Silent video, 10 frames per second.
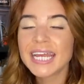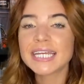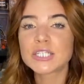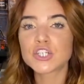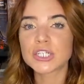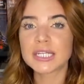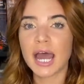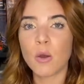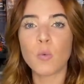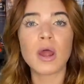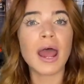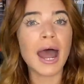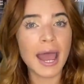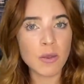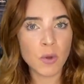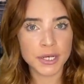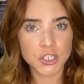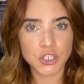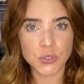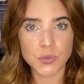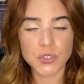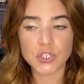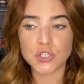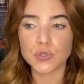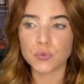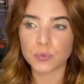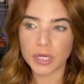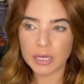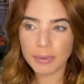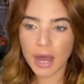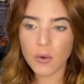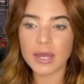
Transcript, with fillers: It's just not what I want to choose to read about.